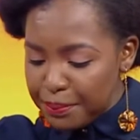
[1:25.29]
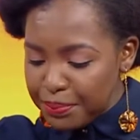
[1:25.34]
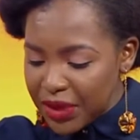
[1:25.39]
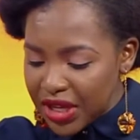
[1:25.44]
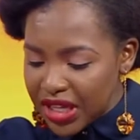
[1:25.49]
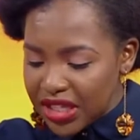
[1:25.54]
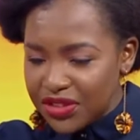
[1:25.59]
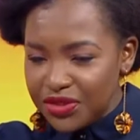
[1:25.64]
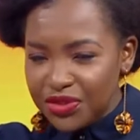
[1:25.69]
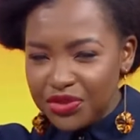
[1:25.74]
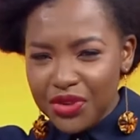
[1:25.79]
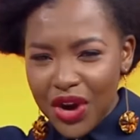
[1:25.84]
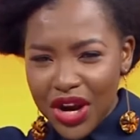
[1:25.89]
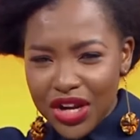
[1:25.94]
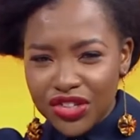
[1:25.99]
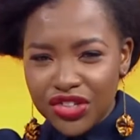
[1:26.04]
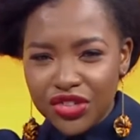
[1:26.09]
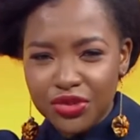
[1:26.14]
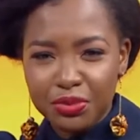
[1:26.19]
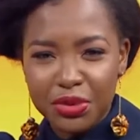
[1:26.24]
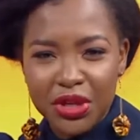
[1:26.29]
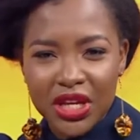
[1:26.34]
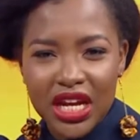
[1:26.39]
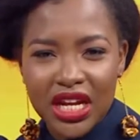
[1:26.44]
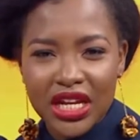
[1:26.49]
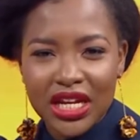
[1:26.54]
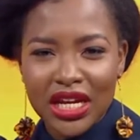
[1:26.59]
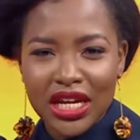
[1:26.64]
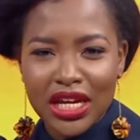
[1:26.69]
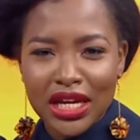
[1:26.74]
It's a fresh
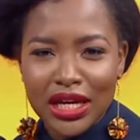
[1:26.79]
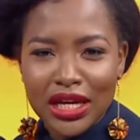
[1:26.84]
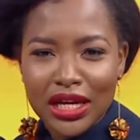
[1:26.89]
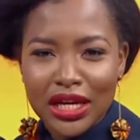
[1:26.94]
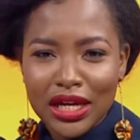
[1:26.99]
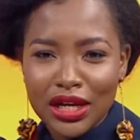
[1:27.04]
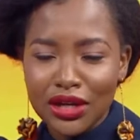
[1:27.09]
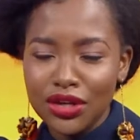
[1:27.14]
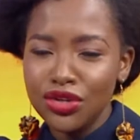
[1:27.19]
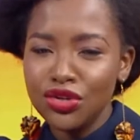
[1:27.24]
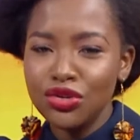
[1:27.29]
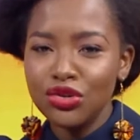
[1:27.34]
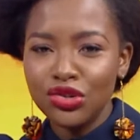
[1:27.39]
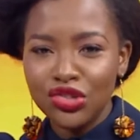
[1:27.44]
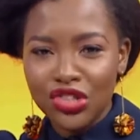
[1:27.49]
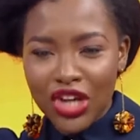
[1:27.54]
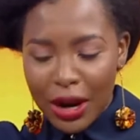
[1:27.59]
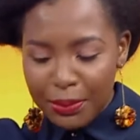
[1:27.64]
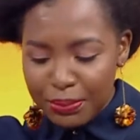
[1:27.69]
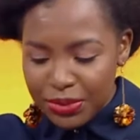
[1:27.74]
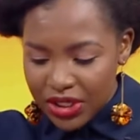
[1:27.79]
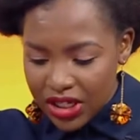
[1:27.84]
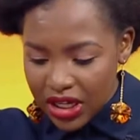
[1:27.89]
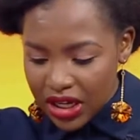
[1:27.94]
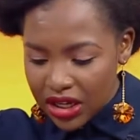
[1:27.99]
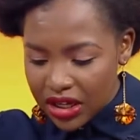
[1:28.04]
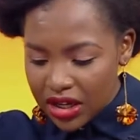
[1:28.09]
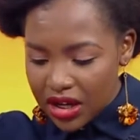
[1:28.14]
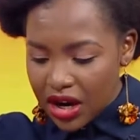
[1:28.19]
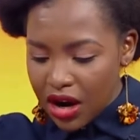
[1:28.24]
beginning, a new
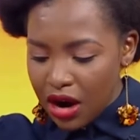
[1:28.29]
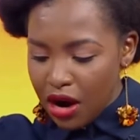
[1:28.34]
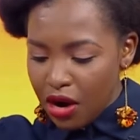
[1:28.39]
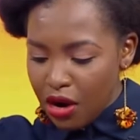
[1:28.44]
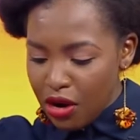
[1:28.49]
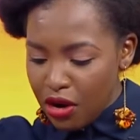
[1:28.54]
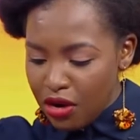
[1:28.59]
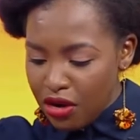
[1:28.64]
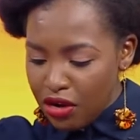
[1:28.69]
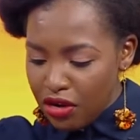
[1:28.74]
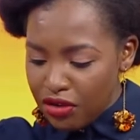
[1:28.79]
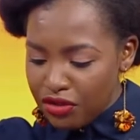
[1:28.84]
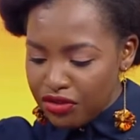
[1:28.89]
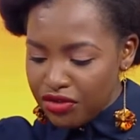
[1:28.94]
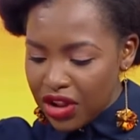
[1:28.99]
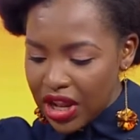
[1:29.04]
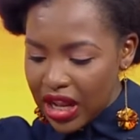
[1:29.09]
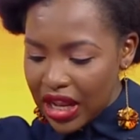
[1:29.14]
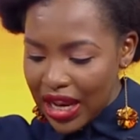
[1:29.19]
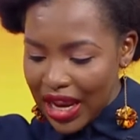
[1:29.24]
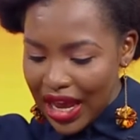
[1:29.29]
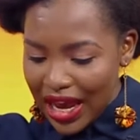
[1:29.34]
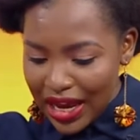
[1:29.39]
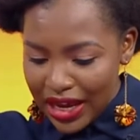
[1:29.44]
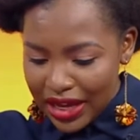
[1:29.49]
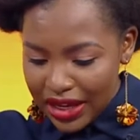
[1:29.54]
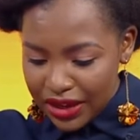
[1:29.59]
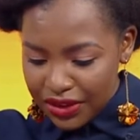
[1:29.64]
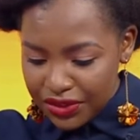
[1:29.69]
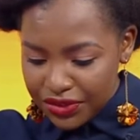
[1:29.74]
chapter of
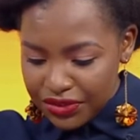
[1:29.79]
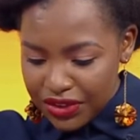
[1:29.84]
life.